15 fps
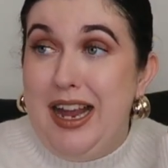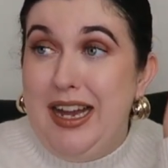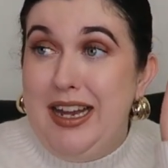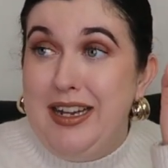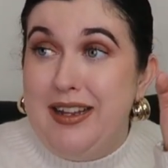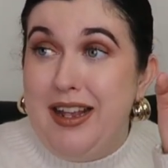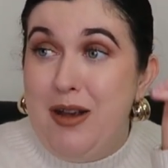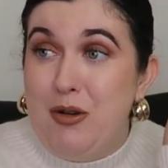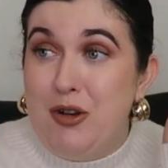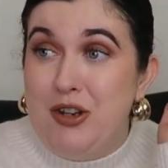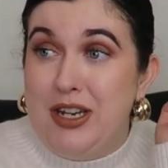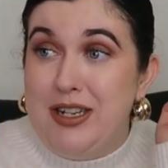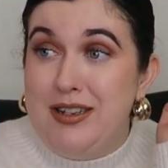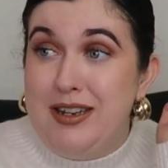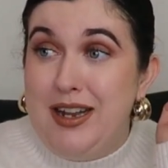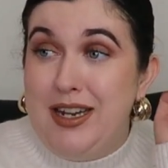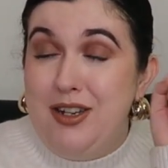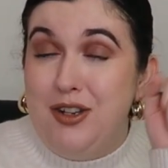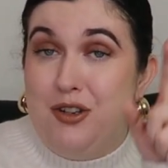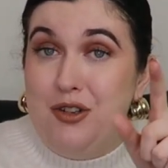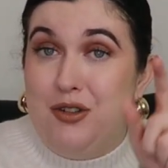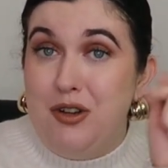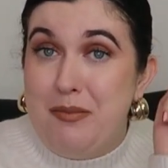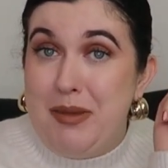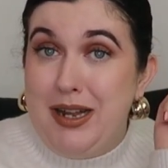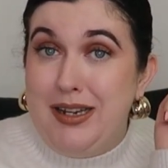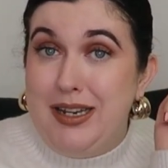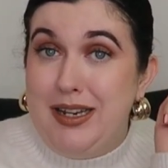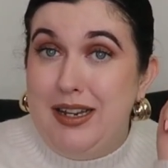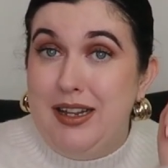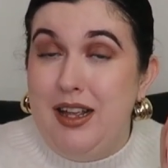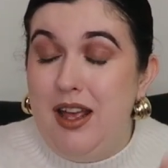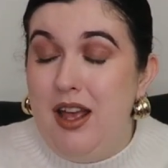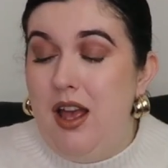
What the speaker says: It is hair wash day today, do not panic.